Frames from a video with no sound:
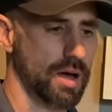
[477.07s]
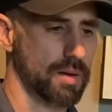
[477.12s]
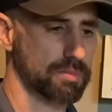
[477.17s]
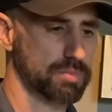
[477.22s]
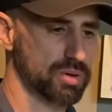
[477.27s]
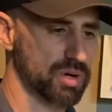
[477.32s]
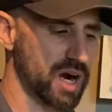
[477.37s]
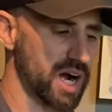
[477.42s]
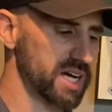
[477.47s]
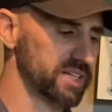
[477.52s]

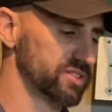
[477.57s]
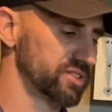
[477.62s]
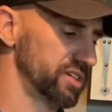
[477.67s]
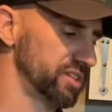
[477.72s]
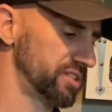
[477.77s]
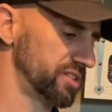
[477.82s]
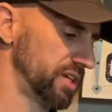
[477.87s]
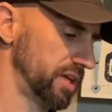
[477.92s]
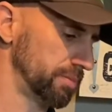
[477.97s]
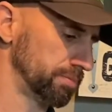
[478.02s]

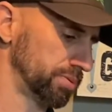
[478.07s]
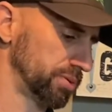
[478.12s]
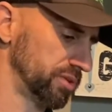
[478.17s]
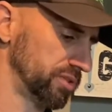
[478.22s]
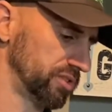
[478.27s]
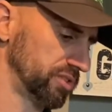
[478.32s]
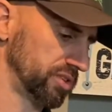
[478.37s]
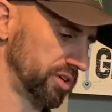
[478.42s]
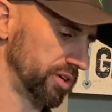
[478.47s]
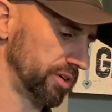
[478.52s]
process, and
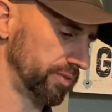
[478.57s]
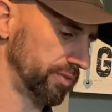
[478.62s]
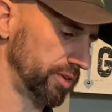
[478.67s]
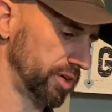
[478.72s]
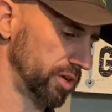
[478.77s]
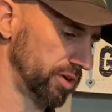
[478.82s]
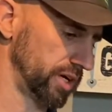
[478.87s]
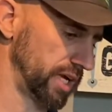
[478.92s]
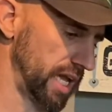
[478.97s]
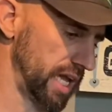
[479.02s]
preserve
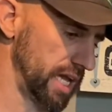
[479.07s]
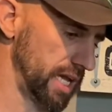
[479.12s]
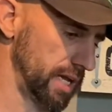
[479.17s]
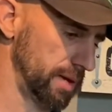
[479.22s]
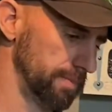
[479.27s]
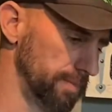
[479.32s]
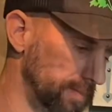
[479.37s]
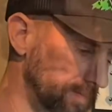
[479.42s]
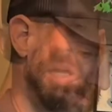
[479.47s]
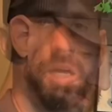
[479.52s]
your
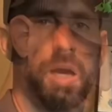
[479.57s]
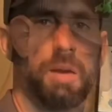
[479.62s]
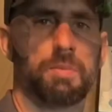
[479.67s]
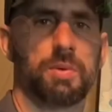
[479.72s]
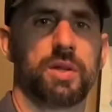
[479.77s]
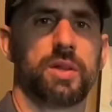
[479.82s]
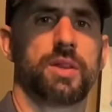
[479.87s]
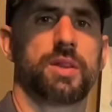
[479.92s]
game. A couple of